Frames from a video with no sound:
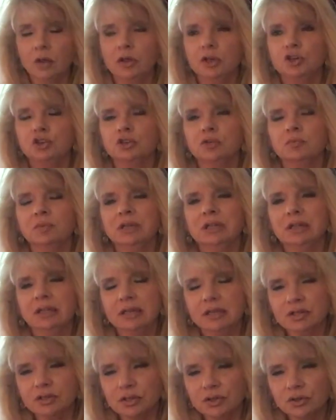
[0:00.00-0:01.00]
They should be
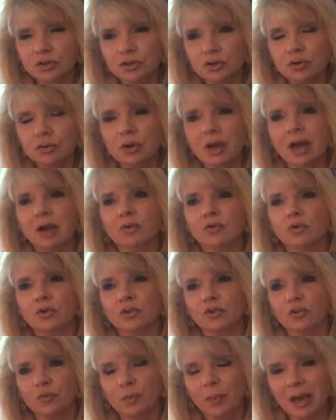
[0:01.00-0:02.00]
listened to and
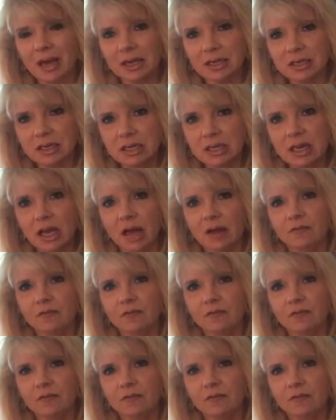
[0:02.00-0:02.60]
respected,